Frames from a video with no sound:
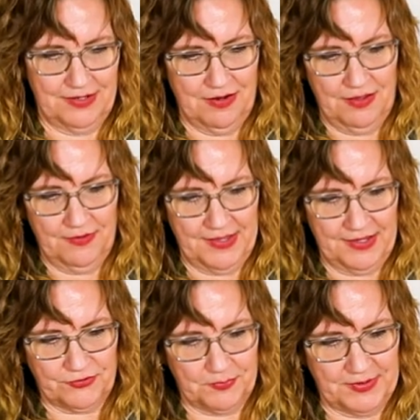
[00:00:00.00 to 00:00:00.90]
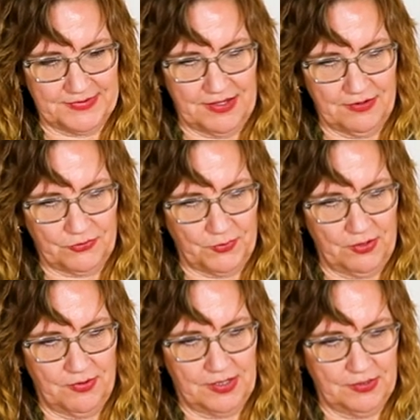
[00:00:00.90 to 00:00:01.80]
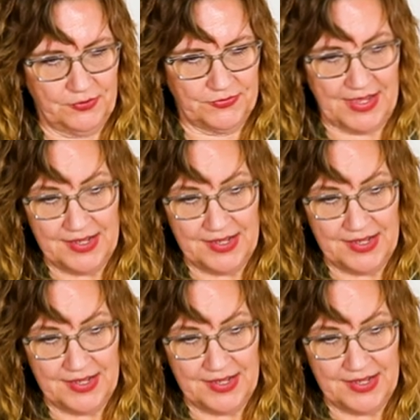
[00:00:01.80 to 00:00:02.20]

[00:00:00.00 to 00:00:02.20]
getting all the extra bits out because we don't want to lose